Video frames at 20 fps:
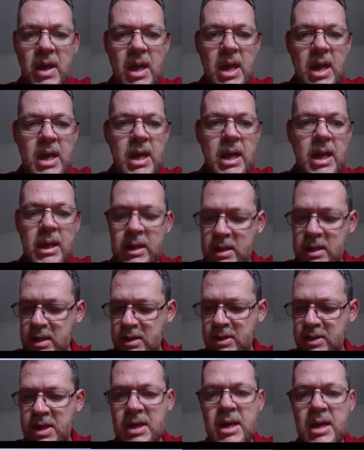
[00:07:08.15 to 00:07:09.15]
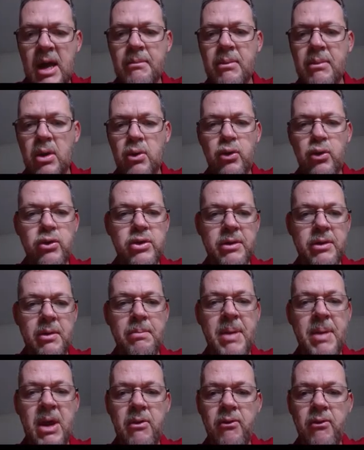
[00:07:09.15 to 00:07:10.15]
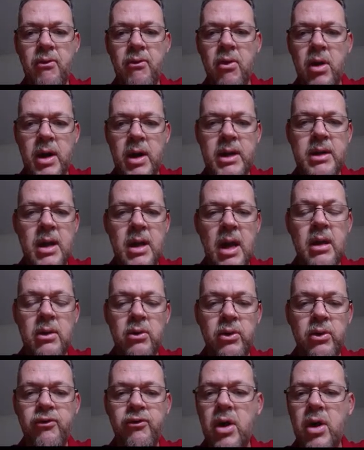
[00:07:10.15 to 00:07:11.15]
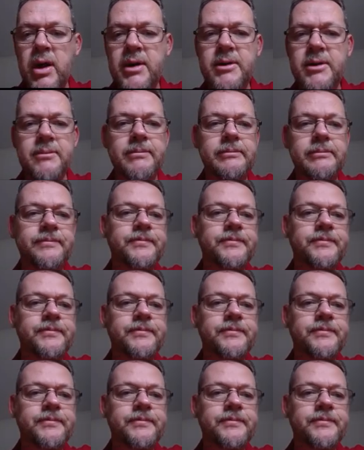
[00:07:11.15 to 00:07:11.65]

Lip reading: and the number looks a bit right. It looks right.